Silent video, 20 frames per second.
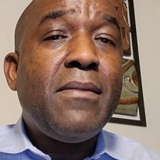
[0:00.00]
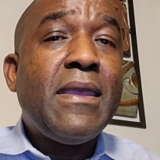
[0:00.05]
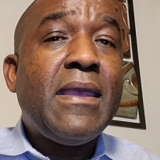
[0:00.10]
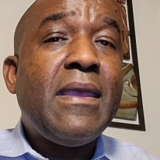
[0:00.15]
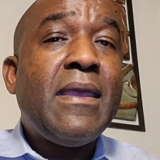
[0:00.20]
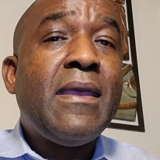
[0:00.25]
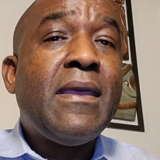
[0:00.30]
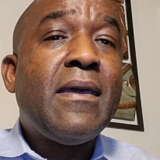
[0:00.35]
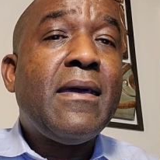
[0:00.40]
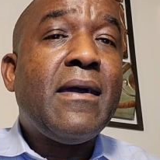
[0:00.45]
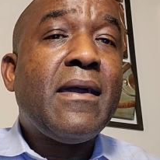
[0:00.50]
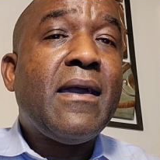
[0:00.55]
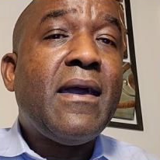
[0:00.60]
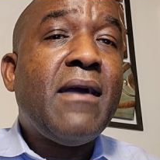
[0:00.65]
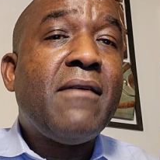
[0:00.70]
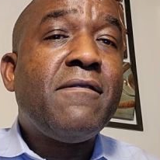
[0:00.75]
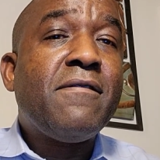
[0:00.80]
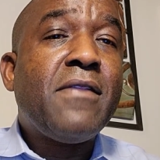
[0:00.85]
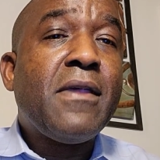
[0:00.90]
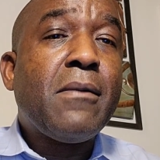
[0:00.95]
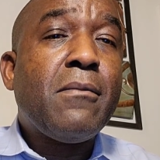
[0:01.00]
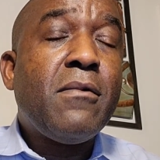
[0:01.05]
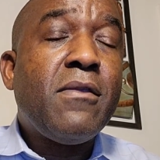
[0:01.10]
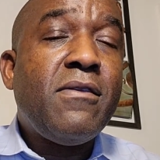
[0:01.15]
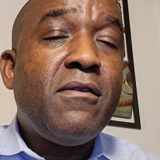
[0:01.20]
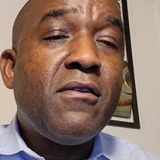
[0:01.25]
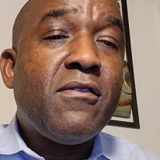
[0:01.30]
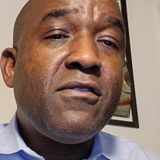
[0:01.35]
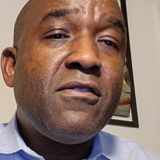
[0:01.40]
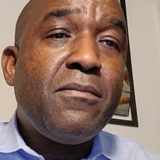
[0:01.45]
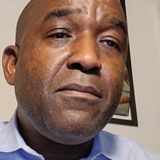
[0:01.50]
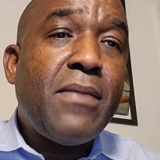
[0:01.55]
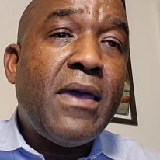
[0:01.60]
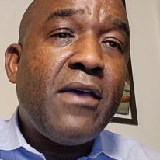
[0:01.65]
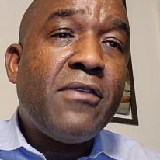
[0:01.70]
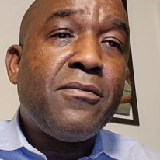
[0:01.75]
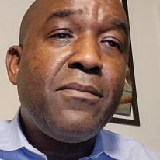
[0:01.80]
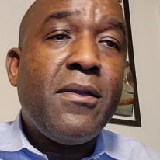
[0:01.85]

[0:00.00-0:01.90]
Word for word: be a conflict with your spouse,